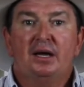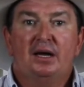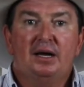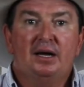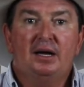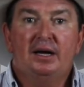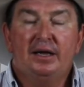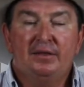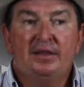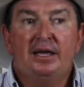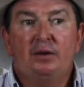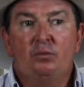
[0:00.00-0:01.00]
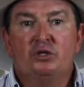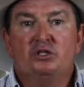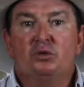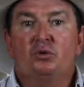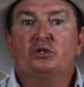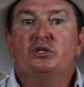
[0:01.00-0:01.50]
And then what's
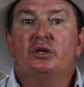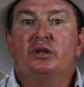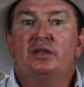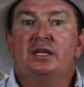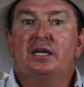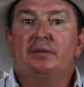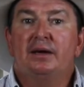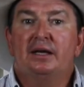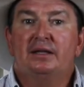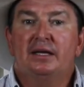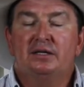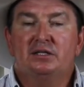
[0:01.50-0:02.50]
the horse going to think about that?